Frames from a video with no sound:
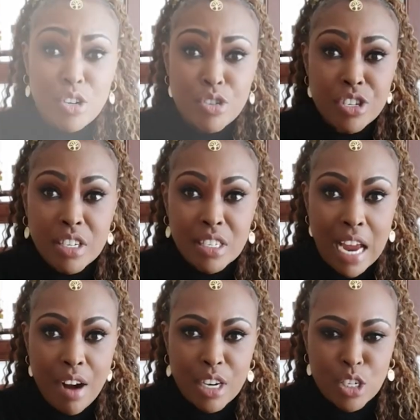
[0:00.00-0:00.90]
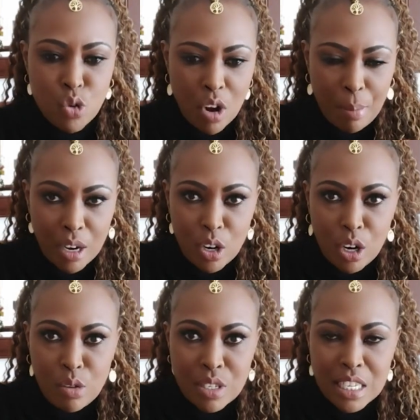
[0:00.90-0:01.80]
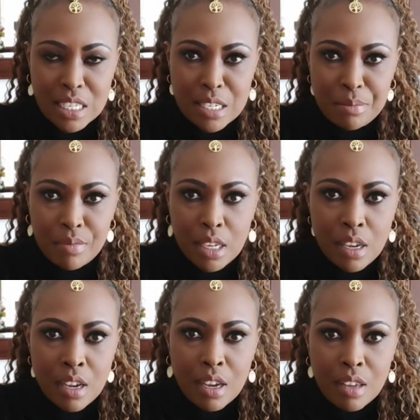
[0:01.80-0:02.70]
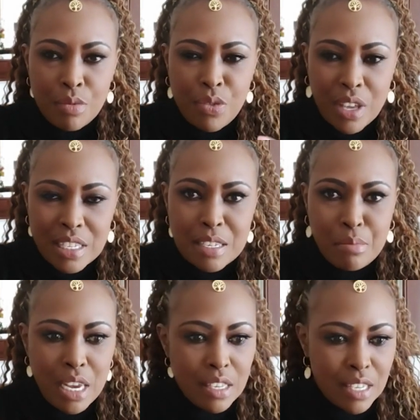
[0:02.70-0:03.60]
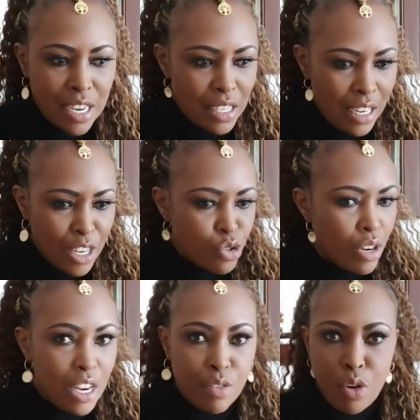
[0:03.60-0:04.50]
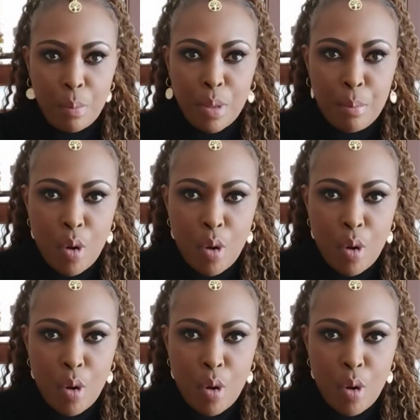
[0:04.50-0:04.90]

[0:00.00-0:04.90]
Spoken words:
nutritionist Harriet talk about a closed system. This means that literally from the